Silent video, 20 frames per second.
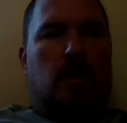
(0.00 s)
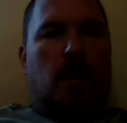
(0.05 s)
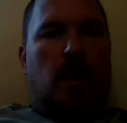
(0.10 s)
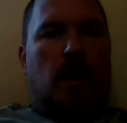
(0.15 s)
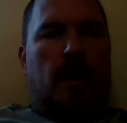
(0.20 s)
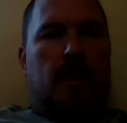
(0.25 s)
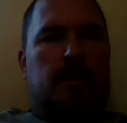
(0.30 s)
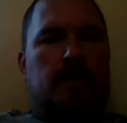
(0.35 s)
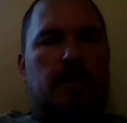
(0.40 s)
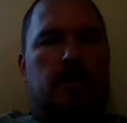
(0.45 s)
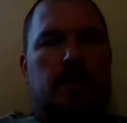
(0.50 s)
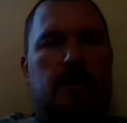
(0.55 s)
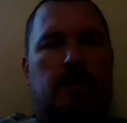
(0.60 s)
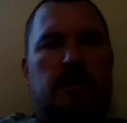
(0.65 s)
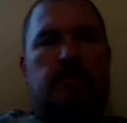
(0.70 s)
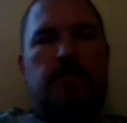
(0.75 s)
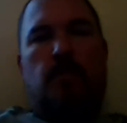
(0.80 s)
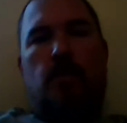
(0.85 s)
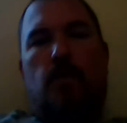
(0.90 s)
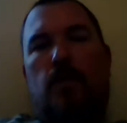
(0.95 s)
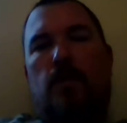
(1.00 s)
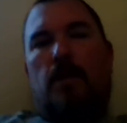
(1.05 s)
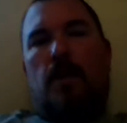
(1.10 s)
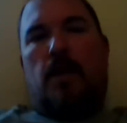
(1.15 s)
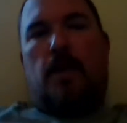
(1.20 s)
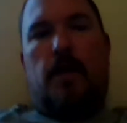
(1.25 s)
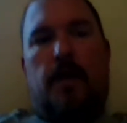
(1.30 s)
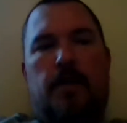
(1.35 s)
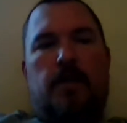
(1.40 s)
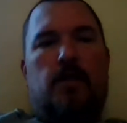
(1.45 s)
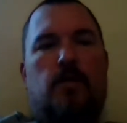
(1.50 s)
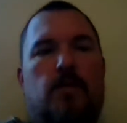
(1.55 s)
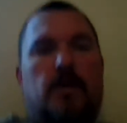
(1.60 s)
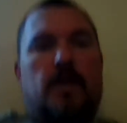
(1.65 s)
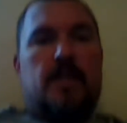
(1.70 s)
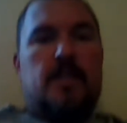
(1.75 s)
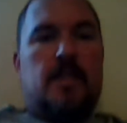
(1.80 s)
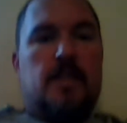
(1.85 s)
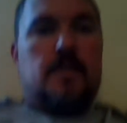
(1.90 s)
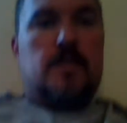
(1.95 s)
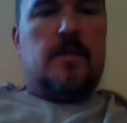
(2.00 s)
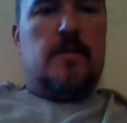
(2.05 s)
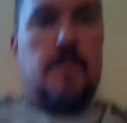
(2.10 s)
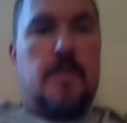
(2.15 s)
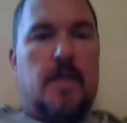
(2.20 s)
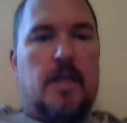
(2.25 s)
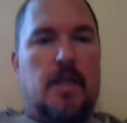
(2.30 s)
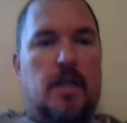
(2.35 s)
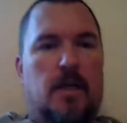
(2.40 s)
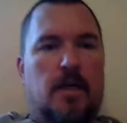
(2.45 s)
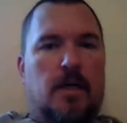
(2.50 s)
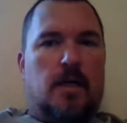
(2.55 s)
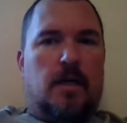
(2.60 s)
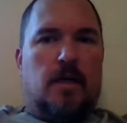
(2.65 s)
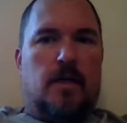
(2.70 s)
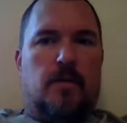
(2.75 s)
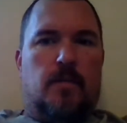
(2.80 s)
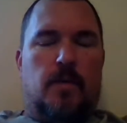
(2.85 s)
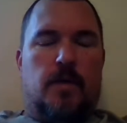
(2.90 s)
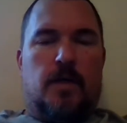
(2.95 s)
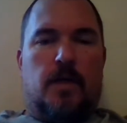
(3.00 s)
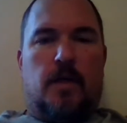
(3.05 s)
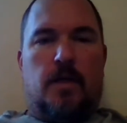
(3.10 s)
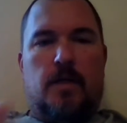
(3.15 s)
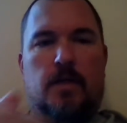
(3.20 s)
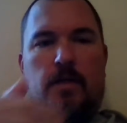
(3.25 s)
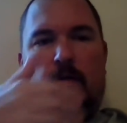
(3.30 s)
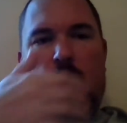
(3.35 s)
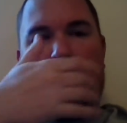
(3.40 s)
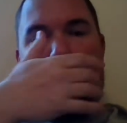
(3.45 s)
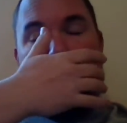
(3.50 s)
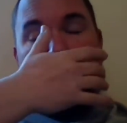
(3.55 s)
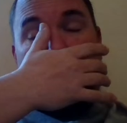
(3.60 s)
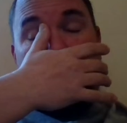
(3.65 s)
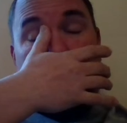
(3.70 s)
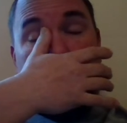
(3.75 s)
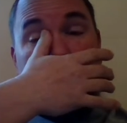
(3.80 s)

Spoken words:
All right, so this is for U.S. history. We're going to talk about